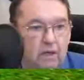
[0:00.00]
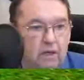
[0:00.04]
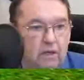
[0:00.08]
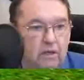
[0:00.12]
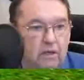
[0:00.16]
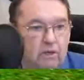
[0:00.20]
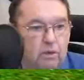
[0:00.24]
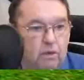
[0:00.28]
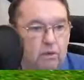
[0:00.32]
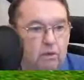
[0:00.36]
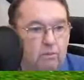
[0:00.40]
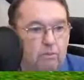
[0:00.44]

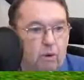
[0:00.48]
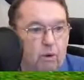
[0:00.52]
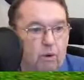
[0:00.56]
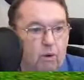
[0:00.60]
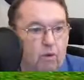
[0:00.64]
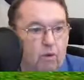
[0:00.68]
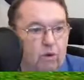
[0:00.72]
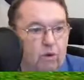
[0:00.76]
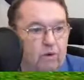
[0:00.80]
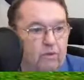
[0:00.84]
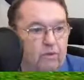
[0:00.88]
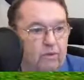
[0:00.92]

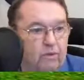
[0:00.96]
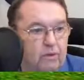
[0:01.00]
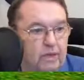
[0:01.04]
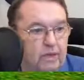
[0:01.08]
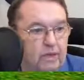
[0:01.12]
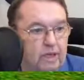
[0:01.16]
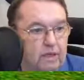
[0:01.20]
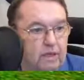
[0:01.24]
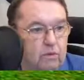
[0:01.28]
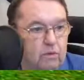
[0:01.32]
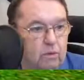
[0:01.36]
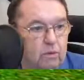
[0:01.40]
support for
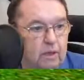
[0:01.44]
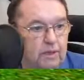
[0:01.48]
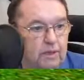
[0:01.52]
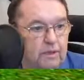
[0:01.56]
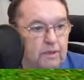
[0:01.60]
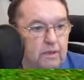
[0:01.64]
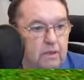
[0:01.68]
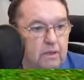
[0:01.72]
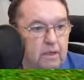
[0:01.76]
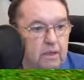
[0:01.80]
these ones.